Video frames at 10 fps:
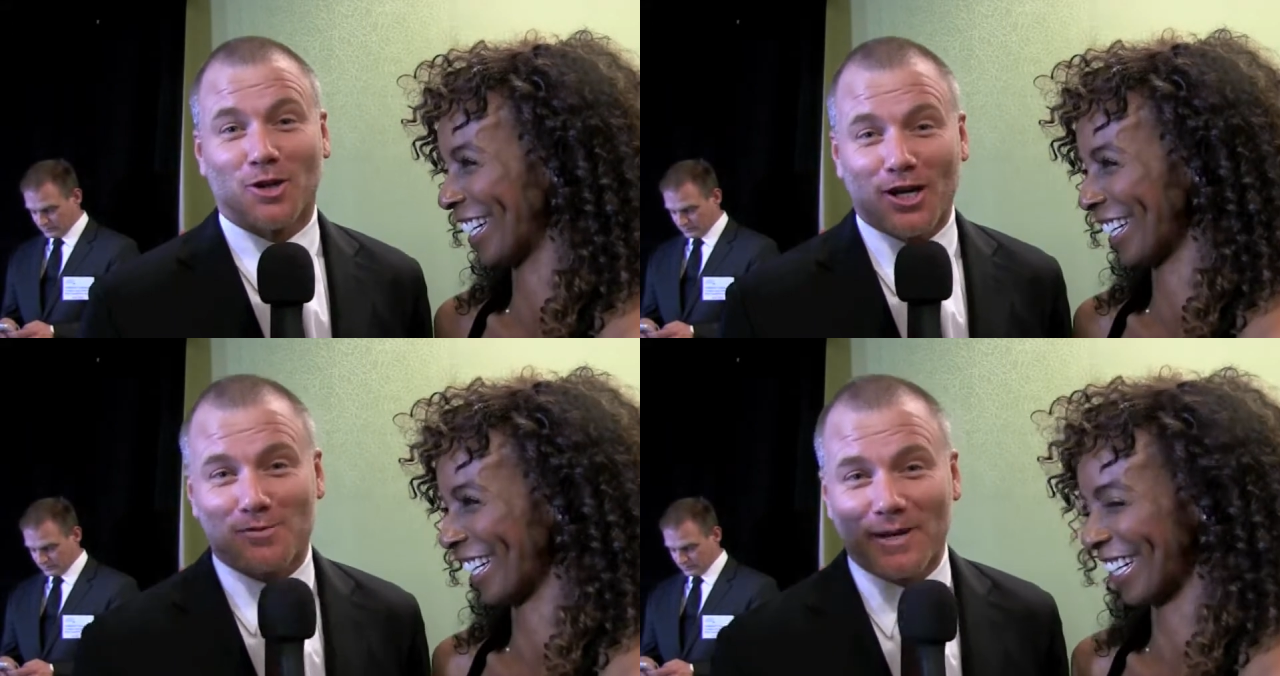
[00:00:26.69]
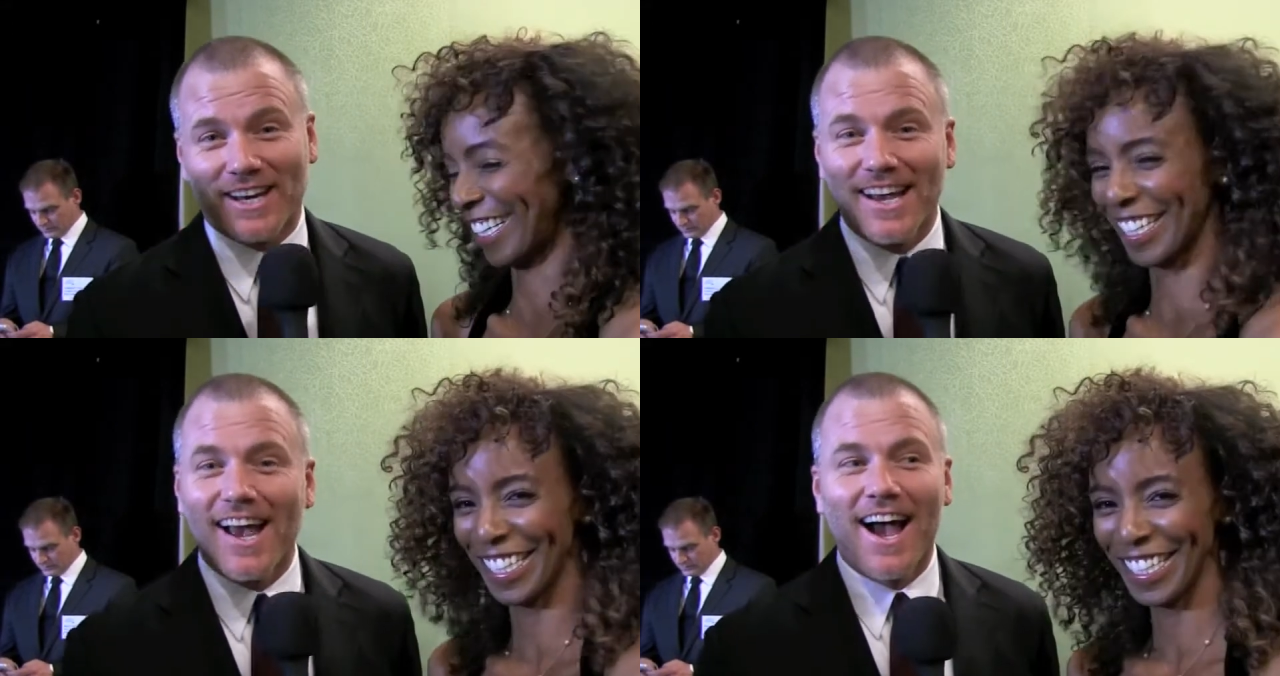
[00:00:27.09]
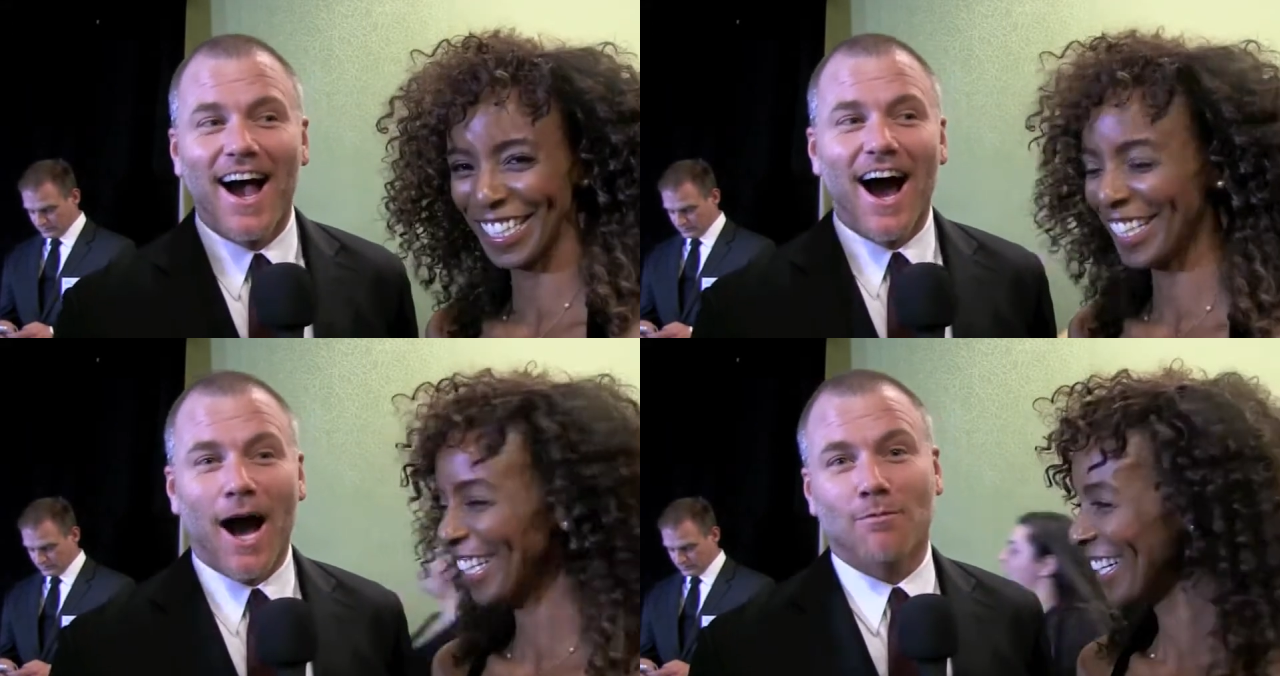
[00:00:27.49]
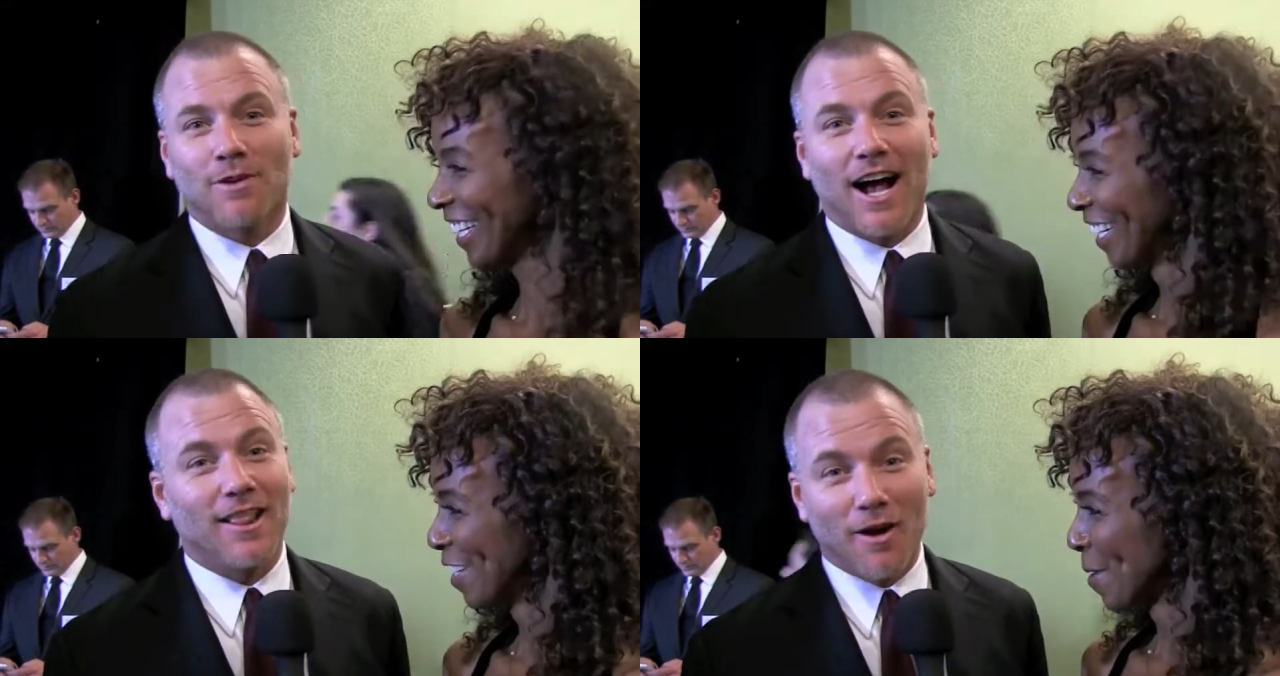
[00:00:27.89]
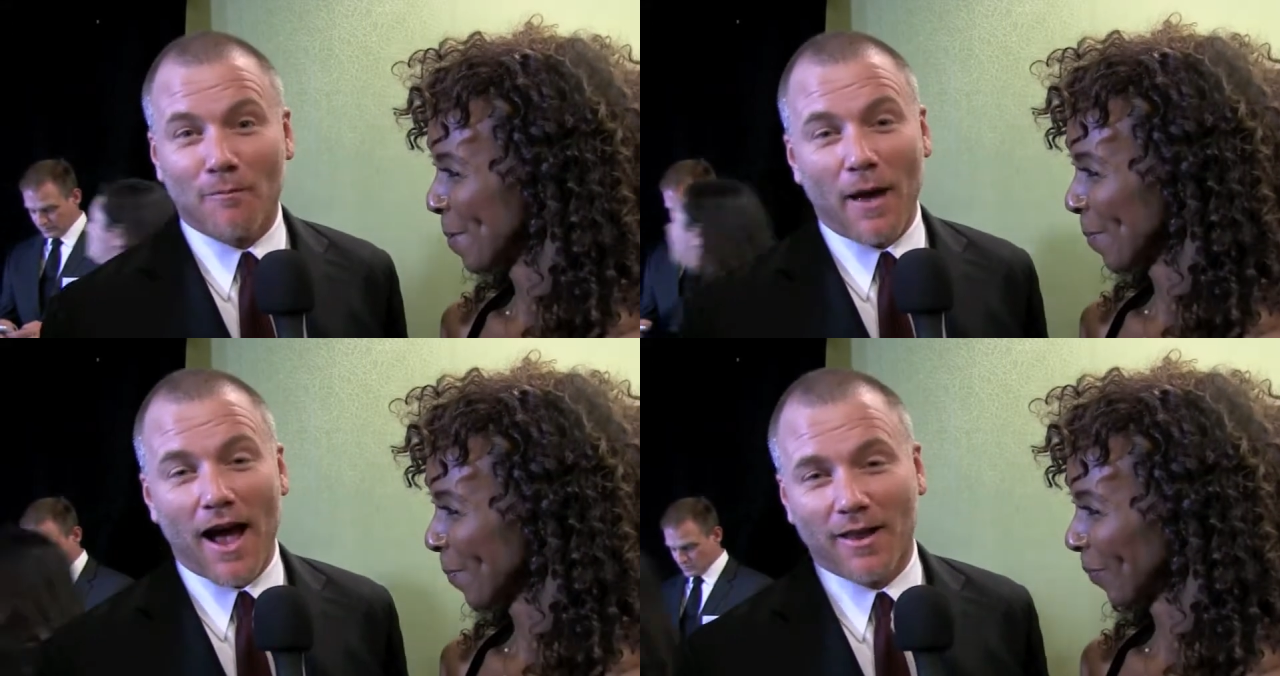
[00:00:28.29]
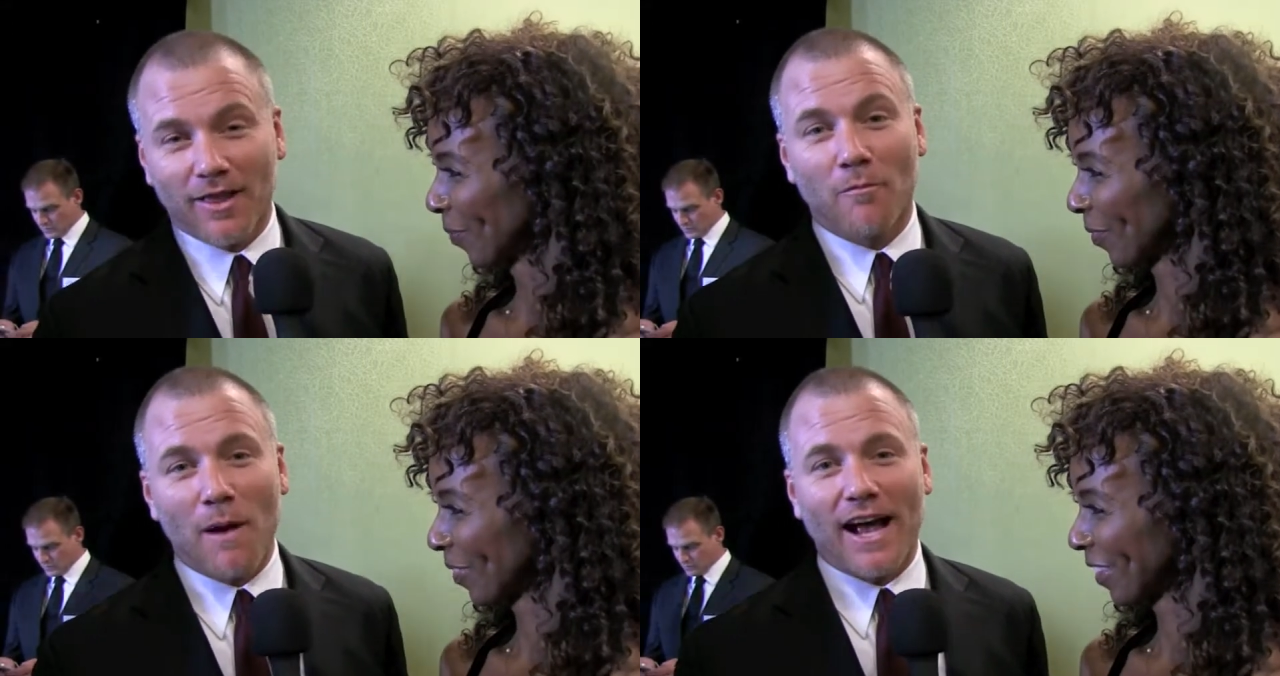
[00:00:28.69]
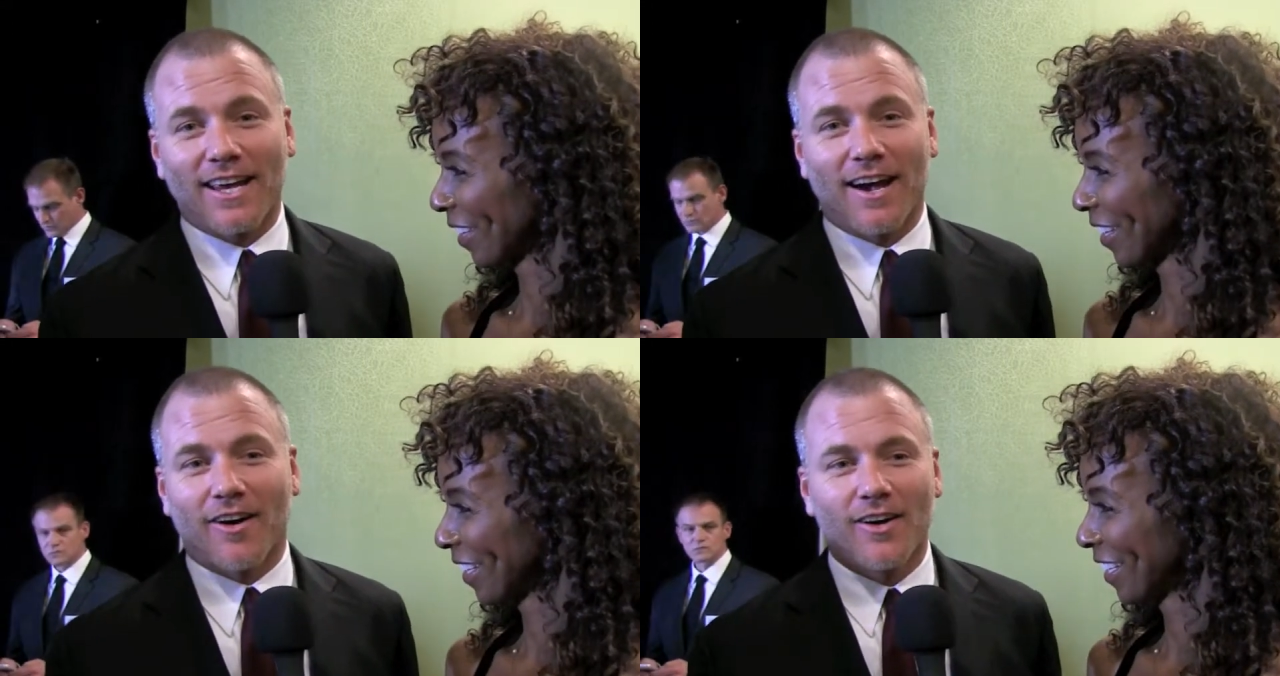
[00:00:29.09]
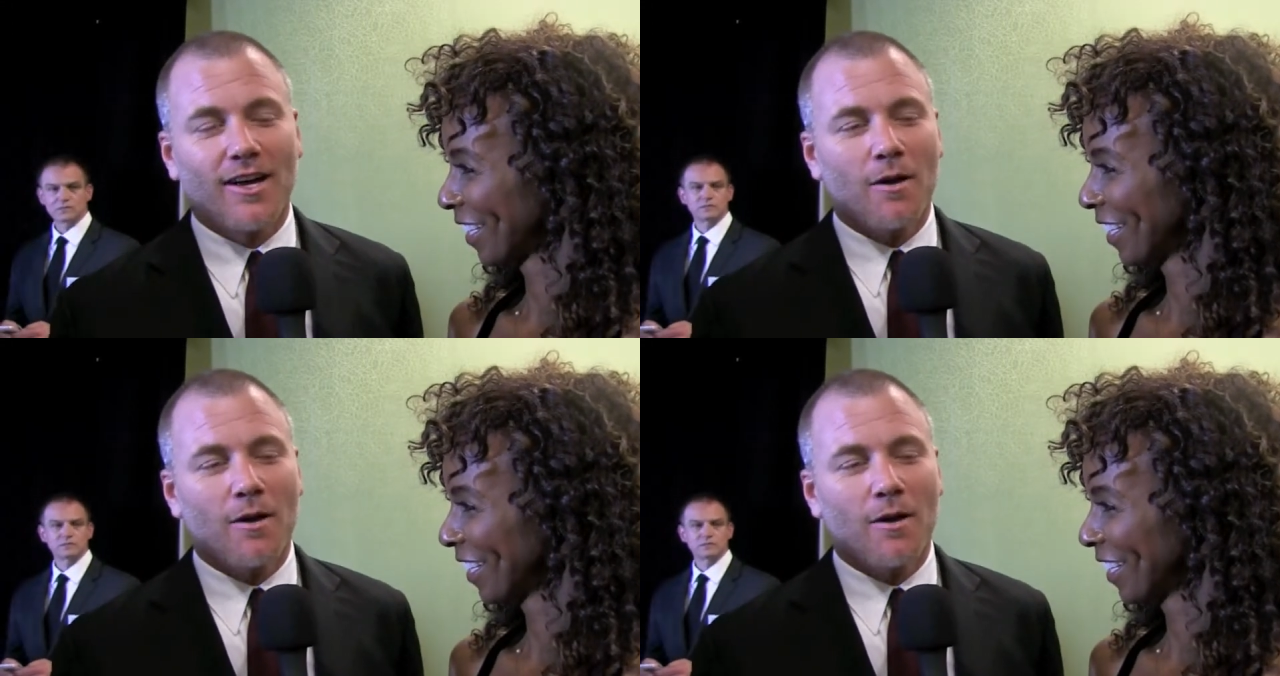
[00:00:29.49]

Speaker 1: Trust me, I'm, i love, I love Pacquiao,